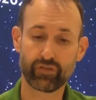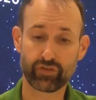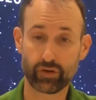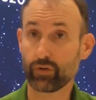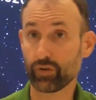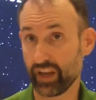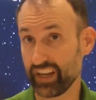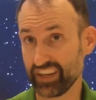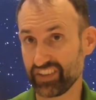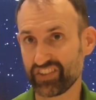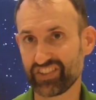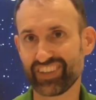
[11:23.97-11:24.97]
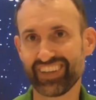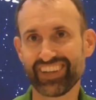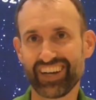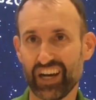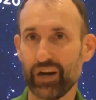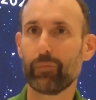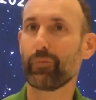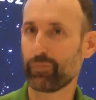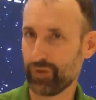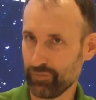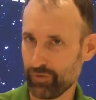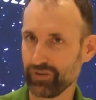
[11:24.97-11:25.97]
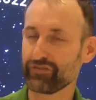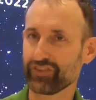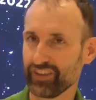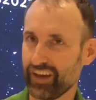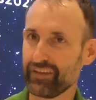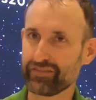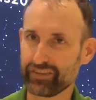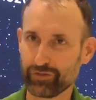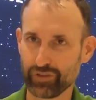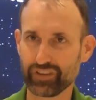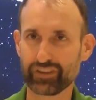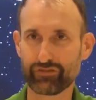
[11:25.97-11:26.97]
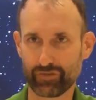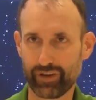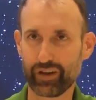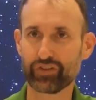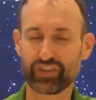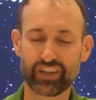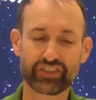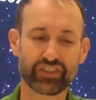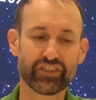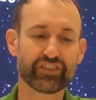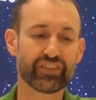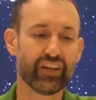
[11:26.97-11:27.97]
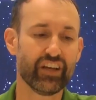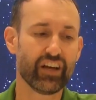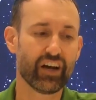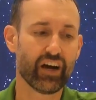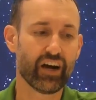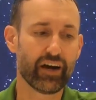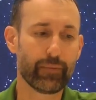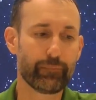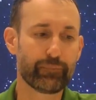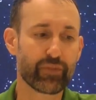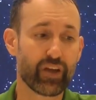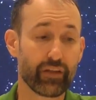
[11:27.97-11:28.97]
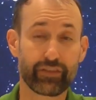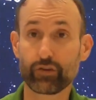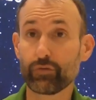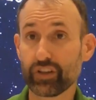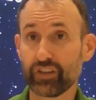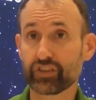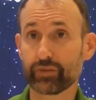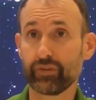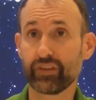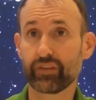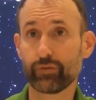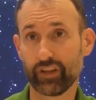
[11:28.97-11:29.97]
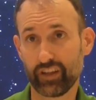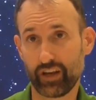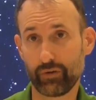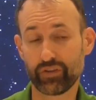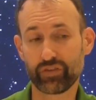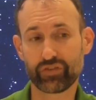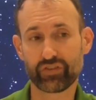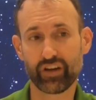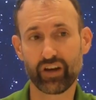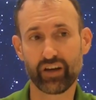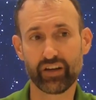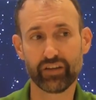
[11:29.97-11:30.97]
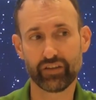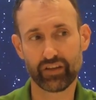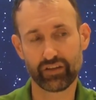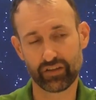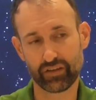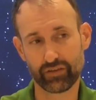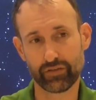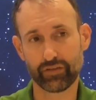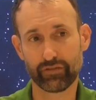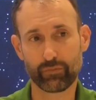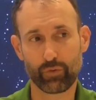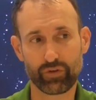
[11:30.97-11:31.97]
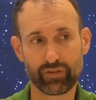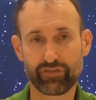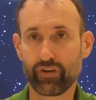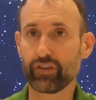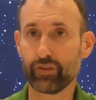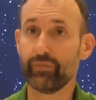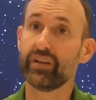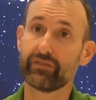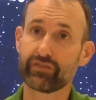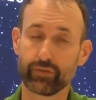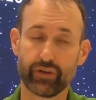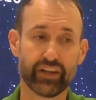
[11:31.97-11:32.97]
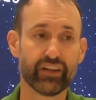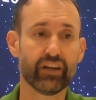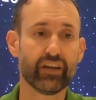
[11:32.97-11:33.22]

organics, important for life if we're looking for biosignatures. A thermal instrument that will allow us in the mid-infrared